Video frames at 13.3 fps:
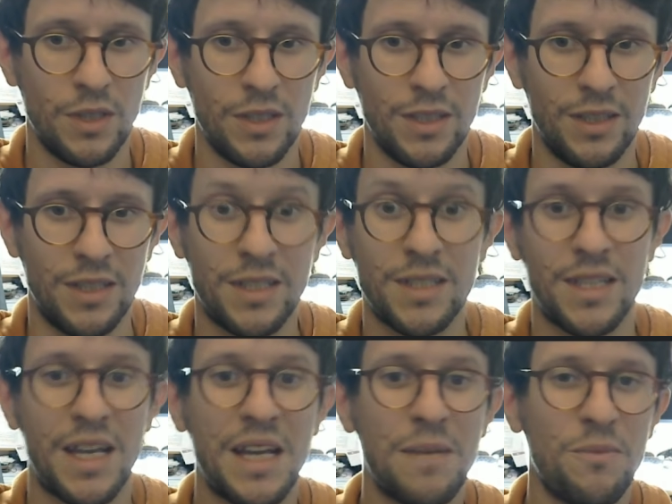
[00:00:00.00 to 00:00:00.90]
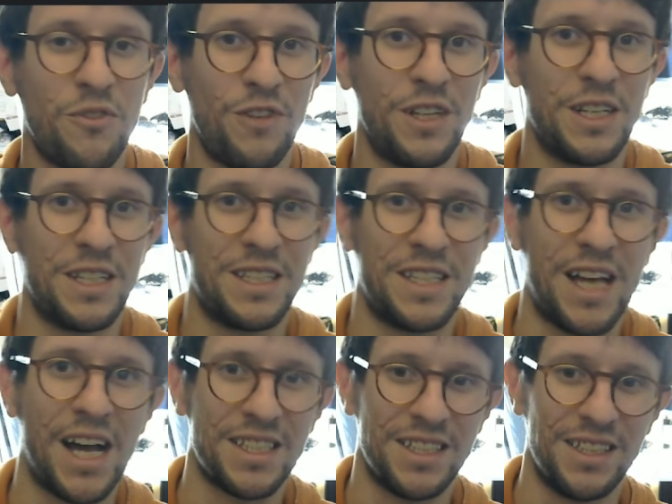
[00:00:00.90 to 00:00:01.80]
the same things
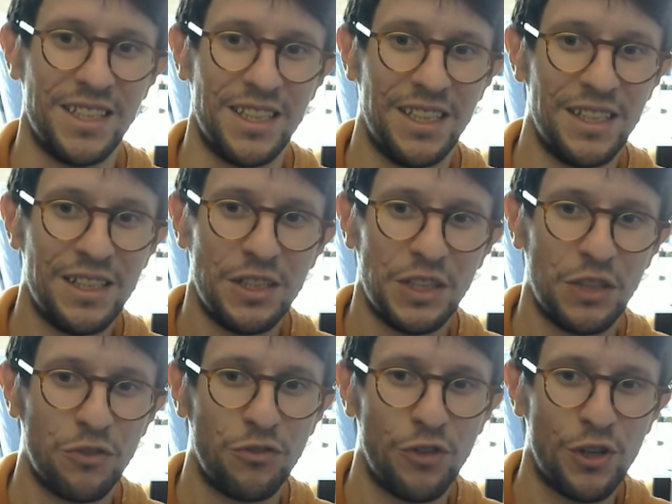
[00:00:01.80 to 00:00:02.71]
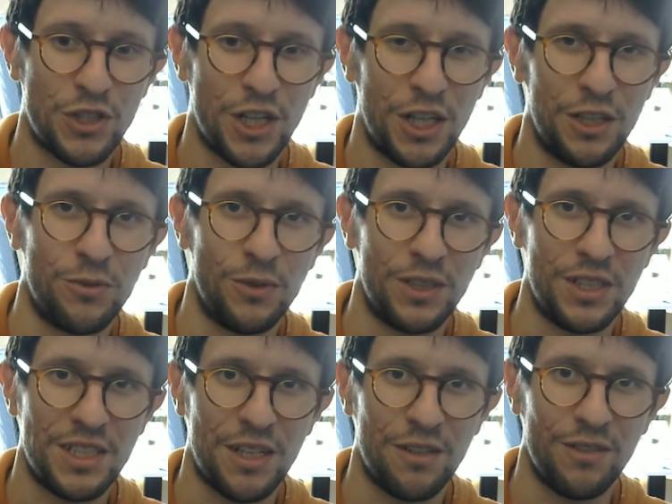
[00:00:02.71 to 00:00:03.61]
as the first
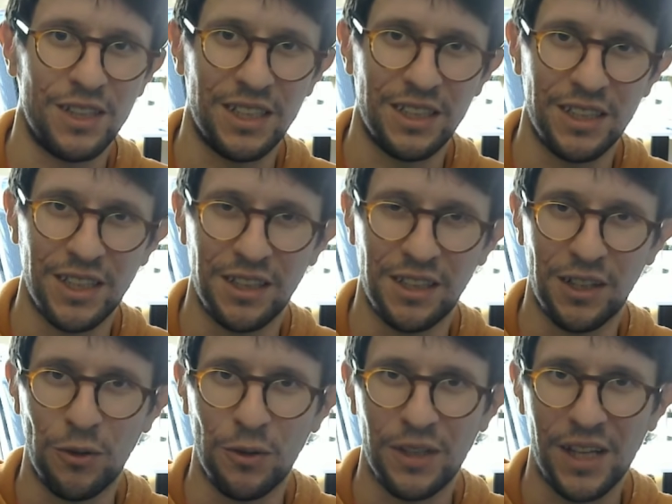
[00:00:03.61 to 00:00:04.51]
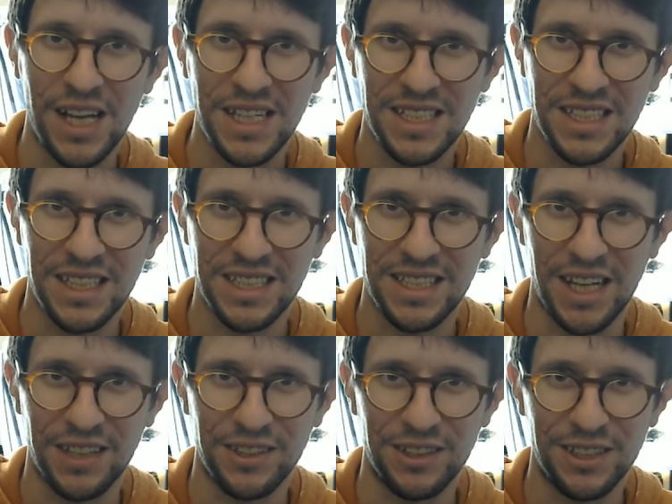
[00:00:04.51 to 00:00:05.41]
127 in the old ASCII
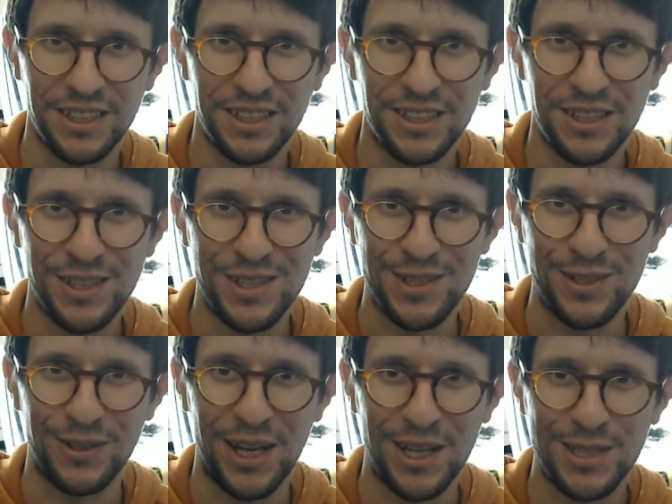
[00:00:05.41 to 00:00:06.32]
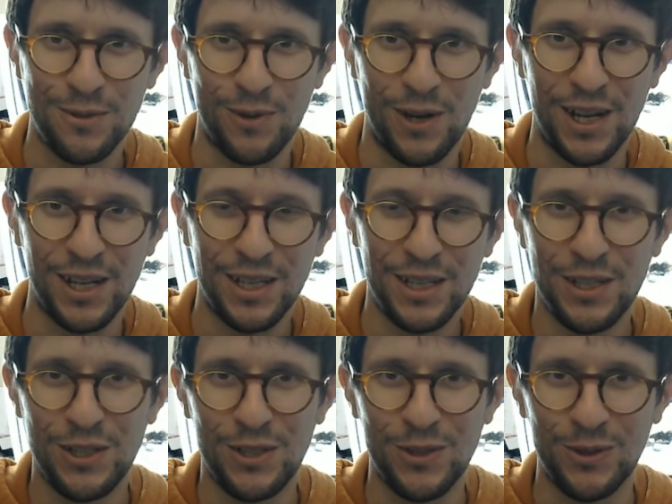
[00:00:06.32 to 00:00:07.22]
standard. So that's why
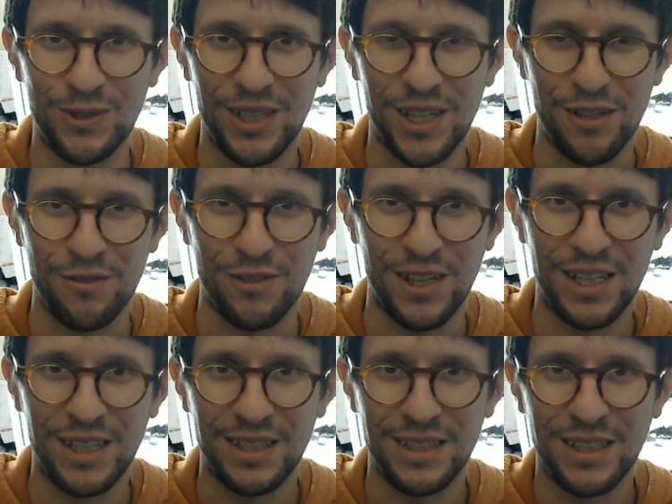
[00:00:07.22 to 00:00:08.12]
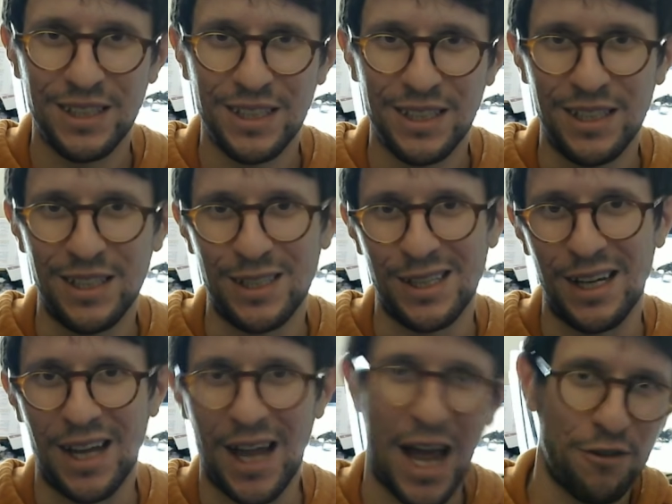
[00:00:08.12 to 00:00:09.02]
UTF-8 is
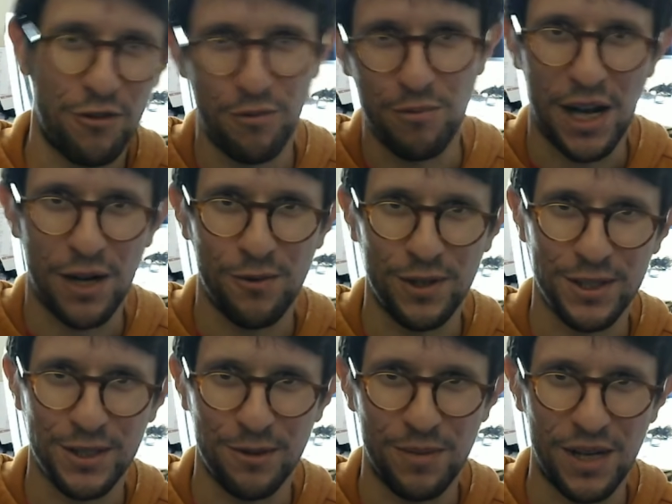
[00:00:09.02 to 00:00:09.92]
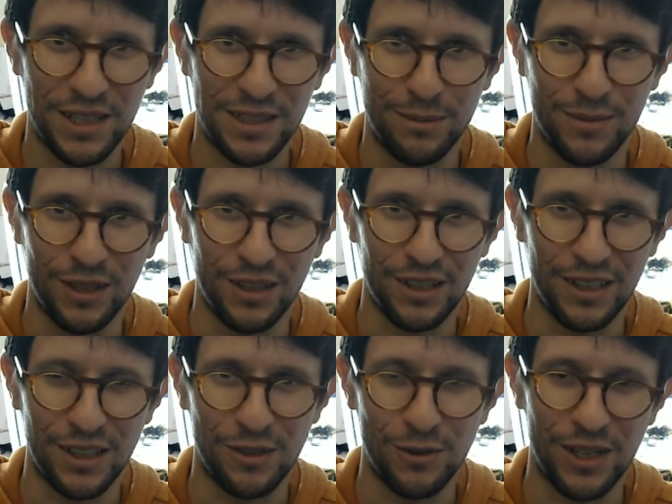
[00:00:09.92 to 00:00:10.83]
like half backwards compatible.
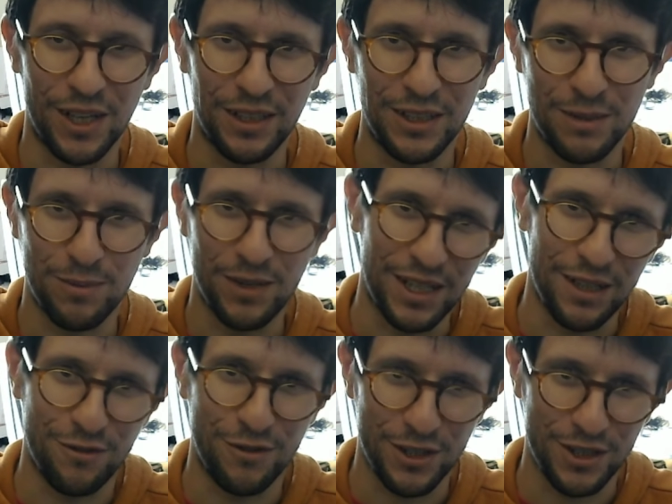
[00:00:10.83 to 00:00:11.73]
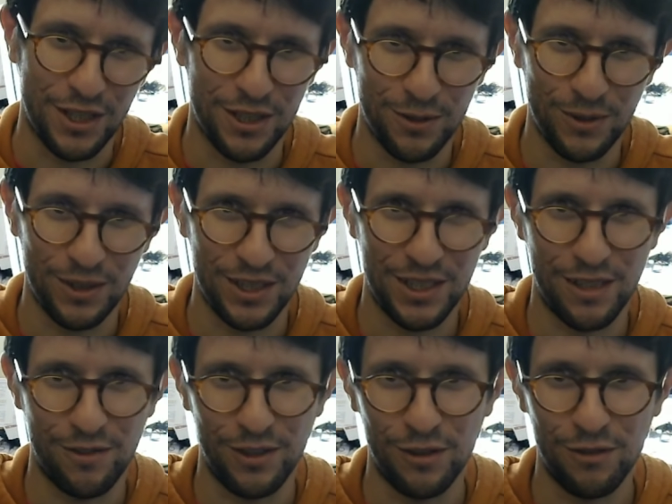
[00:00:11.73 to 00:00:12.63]
Like you can display the first
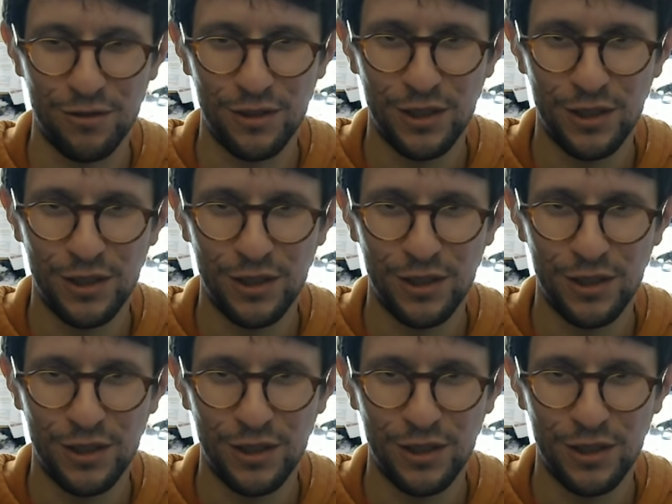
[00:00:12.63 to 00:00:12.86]
127 of